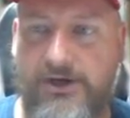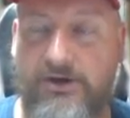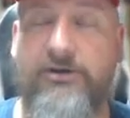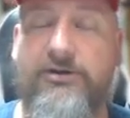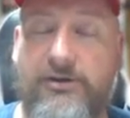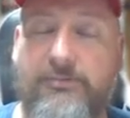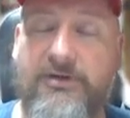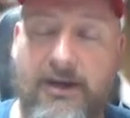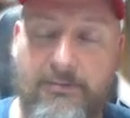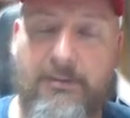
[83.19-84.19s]
or to the
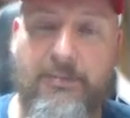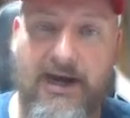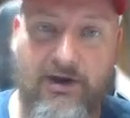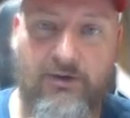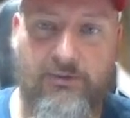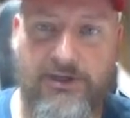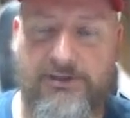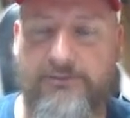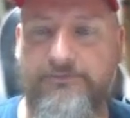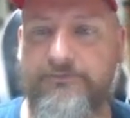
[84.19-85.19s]
top power
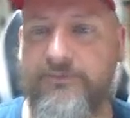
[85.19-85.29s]
rail.